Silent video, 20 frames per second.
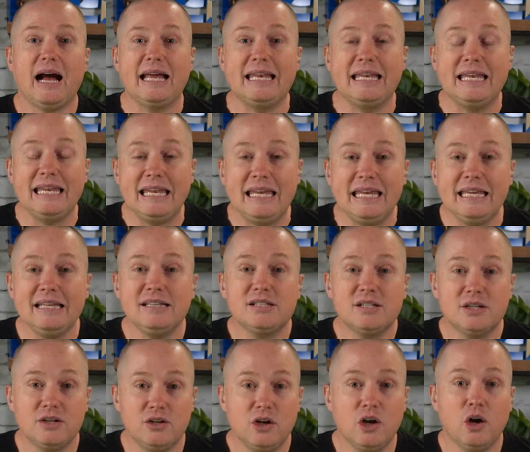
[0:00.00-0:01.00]
I need
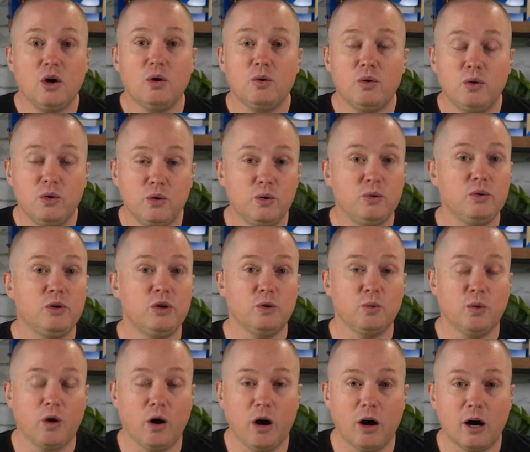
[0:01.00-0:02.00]
to know who
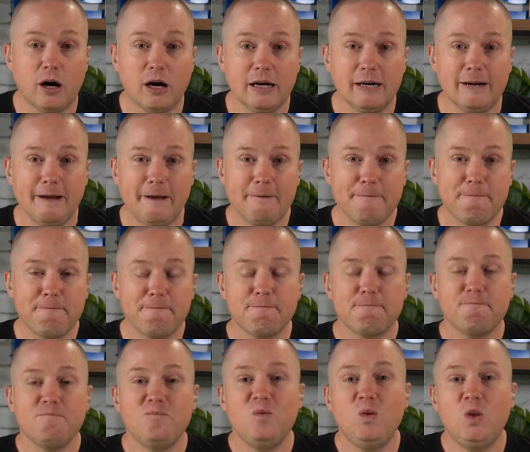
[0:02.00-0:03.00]
you are,
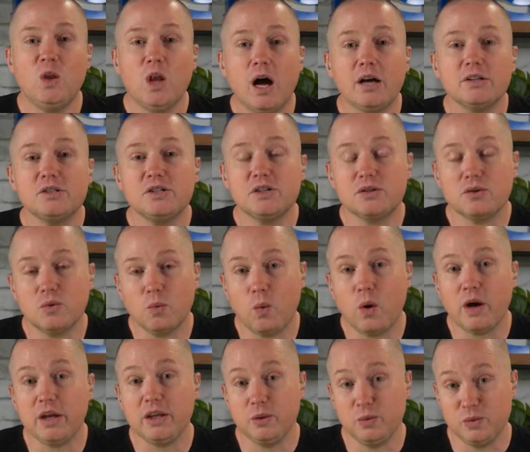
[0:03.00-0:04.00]
not just
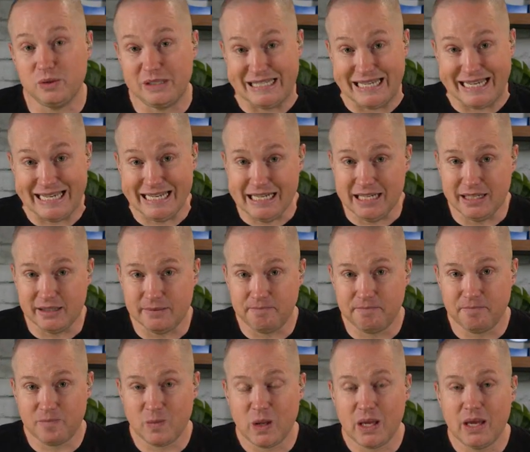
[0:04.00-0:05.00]
what you did,
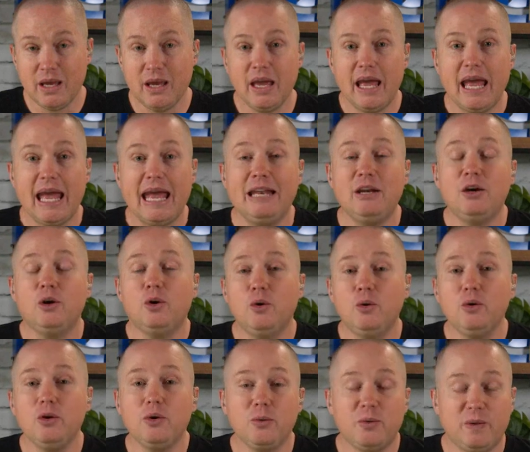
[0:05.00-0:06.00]
and
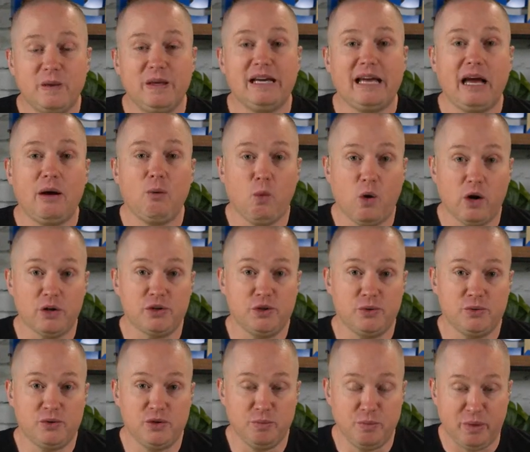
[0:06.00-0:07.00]
who you think I
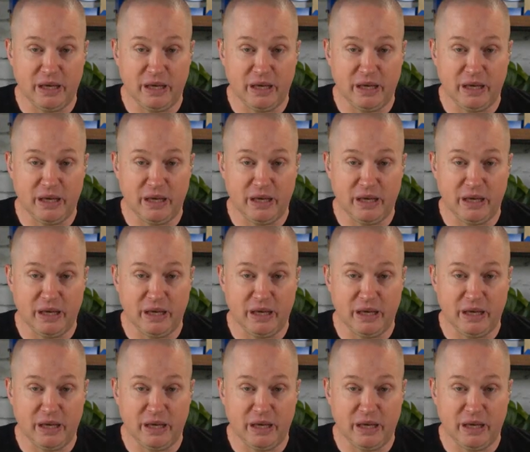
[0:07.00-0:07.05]
want you to